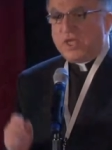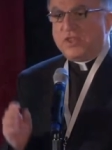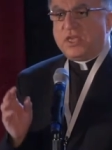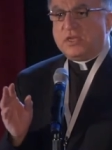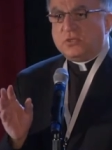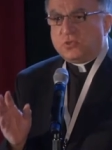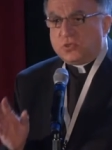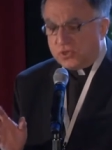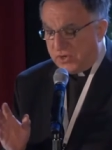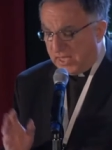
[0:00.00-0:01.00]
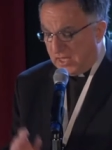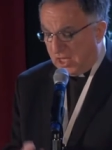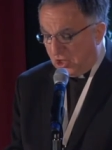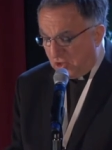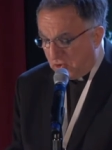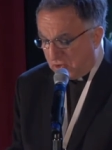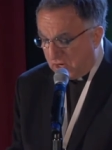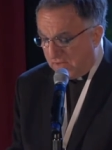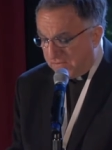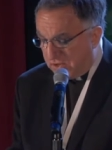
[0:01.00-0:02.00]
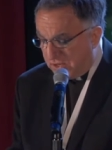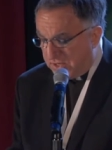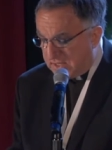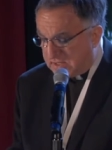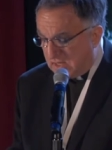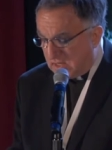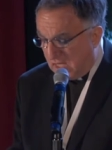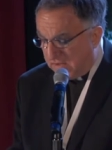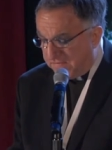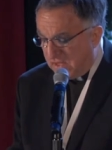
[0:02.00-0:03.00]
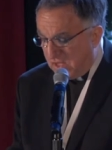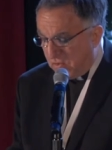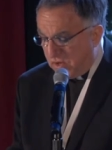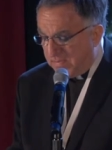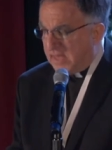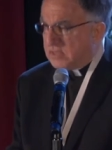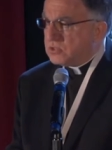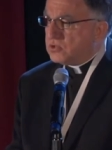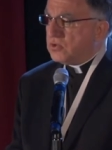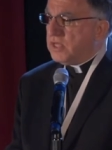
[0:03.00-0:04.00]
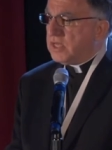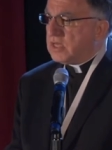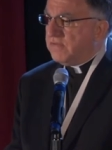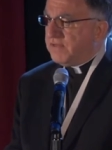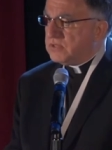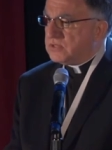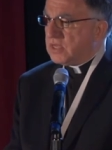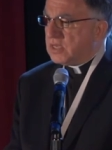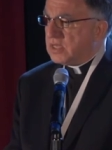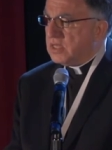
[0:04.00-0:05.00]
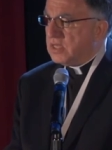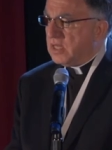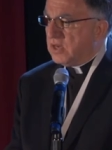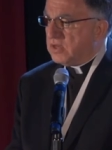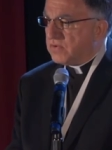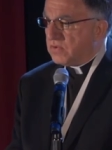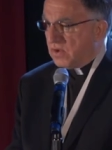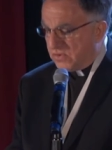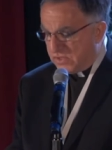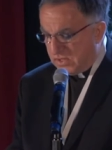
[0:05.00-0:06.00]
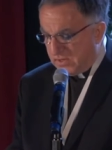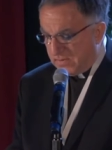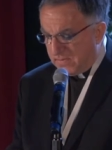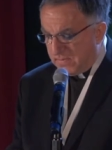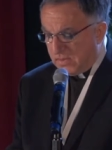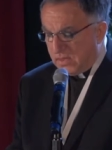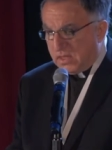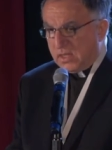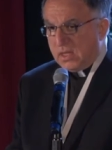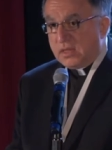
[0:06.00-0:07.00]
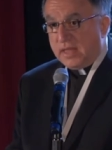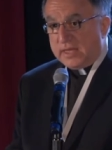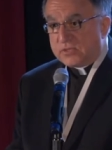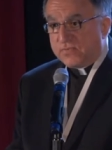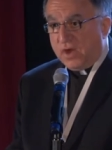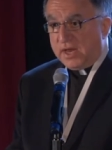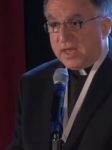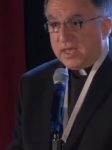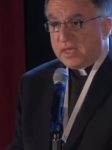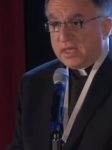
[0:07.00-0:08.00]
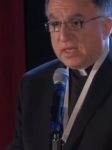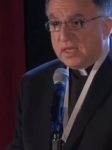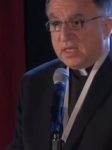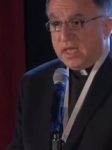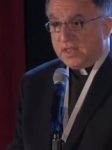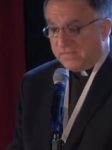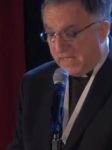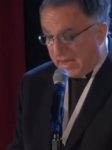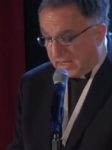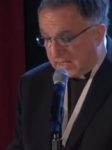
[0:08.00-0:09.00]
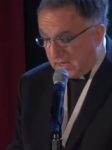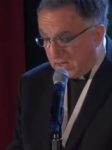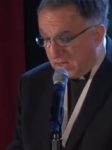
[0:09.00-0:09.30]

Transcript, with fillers: the enduring allure of goodness and love remains truly convincing. End of quote. Last Friday, at the Vatican,